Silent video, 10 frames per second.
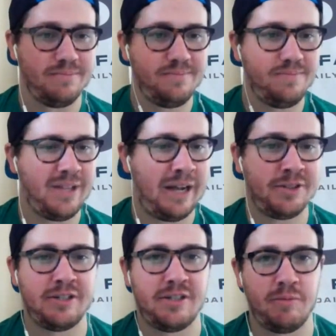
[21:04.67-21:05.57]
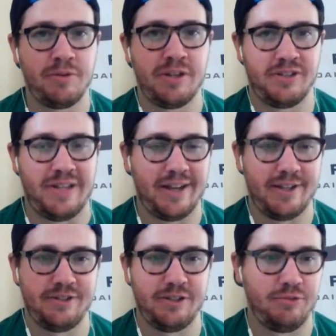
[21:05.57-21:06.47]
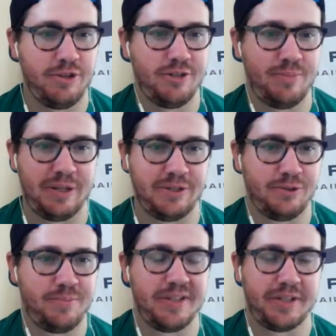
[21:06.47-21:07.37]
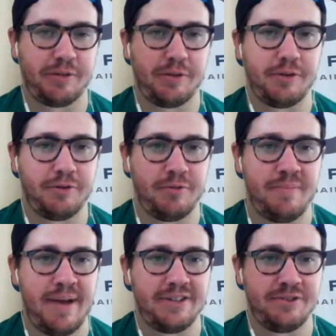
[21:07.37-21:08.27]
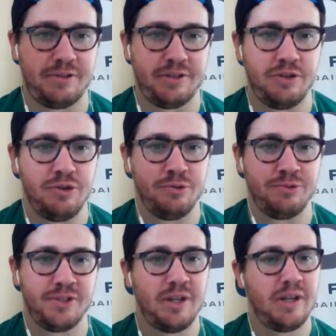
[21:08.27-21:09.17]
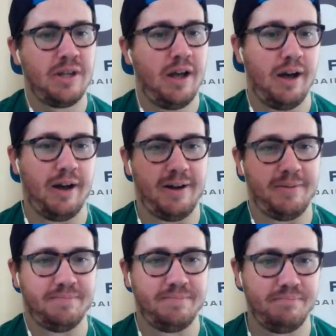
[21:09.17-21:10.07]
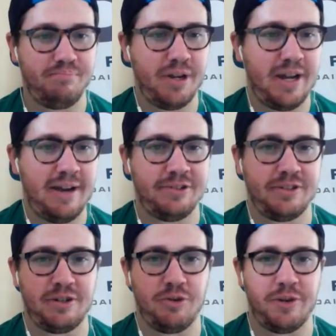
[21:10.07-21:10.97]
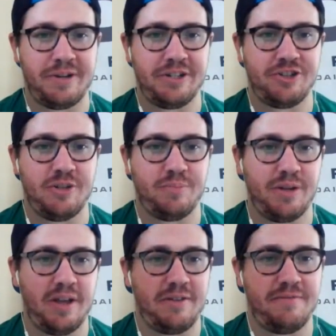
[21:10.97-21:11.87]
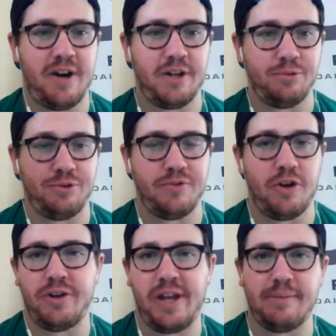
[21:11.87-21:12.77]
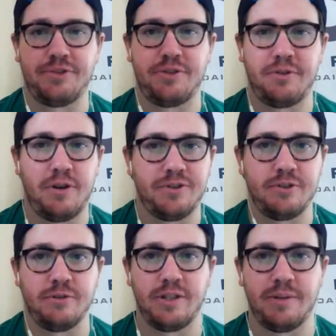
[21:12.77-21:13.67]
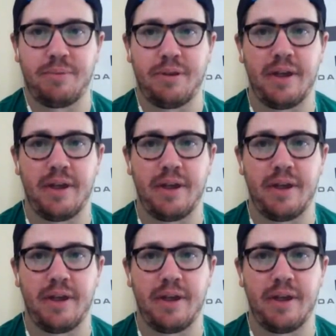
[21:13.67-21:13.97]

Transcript: Obviously, it's not really a stacking situation because there's basically only three bats you can use. Um, but obviously, going up against Shipley, I think Votto, Duvall, and Hamilton are all certainly in play.